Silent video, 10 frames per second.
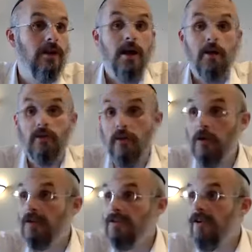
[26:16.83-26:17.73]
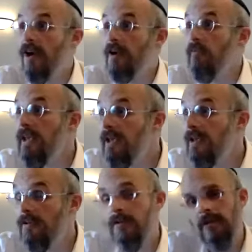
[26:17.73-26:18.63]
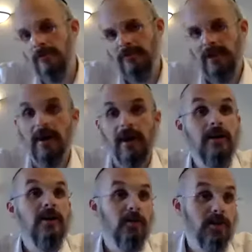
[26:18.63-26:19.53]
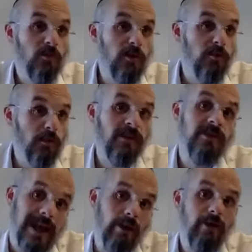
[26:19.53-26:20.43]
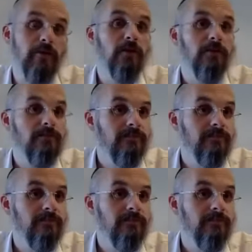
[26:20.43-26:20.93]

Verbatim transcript: If the focus is on me, then yeah, what's more important is how I feel.